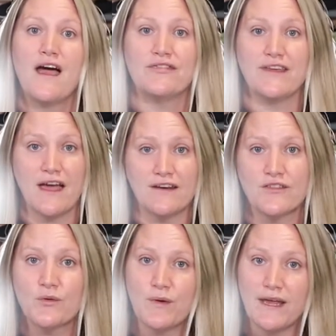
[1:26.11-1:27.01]
At the end
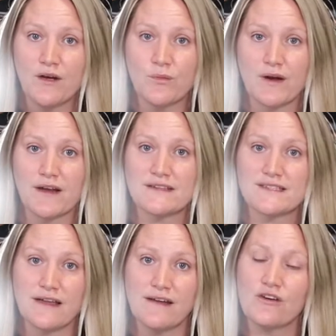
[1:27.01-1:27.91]
of the week, we're going to
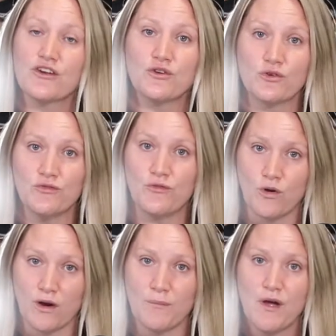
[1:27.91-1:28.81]
send out a Google
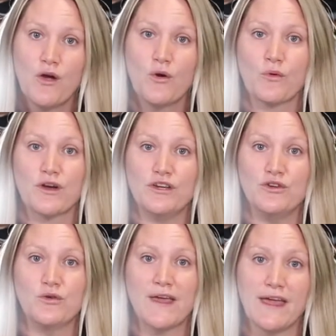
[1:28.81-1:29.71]
form where
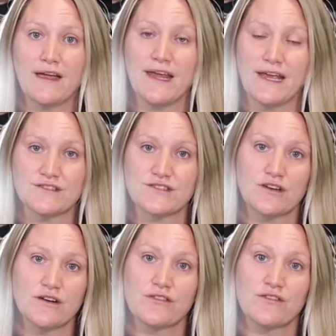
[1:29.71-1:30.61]
you can answer